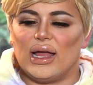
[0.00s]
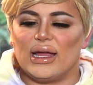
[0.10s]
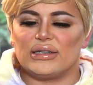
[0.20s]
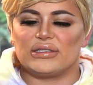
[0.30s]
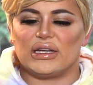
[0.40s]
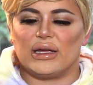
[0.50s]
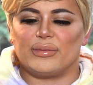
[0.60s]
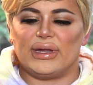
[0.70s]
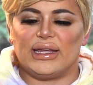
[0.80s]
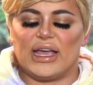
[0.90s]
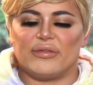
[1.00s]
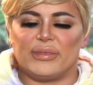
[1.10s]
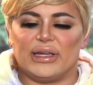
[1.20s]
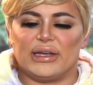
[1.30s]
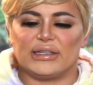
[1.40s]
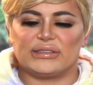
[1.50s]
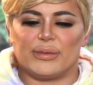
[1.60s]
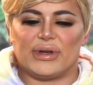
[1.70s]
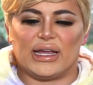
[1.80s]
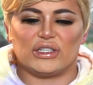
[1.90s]
And he gave me an
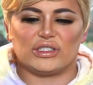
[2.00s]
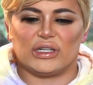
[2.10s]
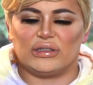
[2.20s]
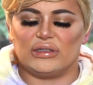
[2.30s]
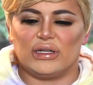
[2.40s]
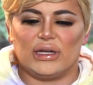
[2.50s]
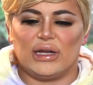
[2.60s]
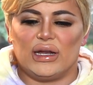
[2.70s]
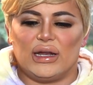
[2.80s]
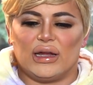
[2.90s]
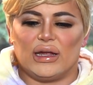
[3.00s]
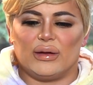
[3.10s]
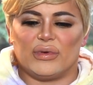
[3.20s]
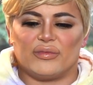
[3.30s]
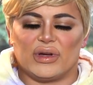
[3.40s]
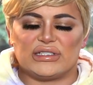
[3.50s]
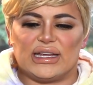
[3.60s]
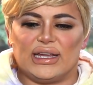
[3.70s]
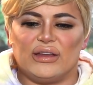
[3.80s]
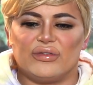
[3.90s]
examination of my
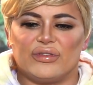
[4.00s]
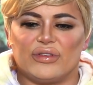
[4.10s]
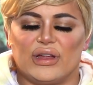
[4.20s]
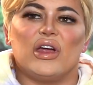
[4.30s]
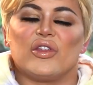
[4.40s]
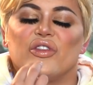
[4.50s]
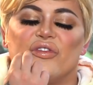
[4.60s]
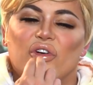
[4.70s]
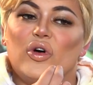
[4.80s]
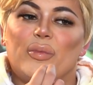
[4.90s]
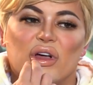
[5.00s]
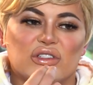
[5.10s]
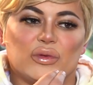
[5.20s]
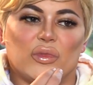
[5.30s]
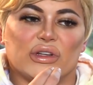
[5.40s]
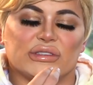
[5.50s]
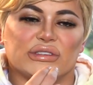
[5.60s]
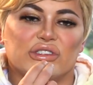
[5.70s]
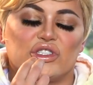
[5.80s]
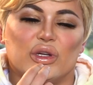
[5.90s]
teeth. The four bottom
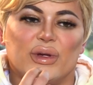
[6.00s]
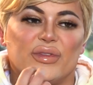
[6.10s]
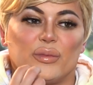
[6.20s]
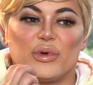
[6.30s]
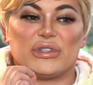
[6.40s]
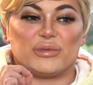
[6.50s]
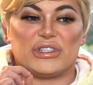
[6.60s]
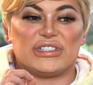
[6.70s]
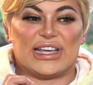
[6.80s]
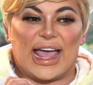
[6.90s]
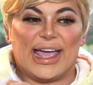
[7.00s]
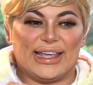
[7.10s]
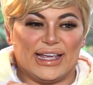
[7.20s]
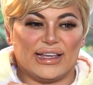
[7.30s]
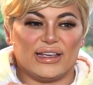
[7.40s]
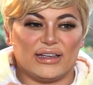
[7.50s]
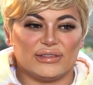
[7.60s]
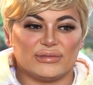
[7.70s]
ones, two of them were decaying.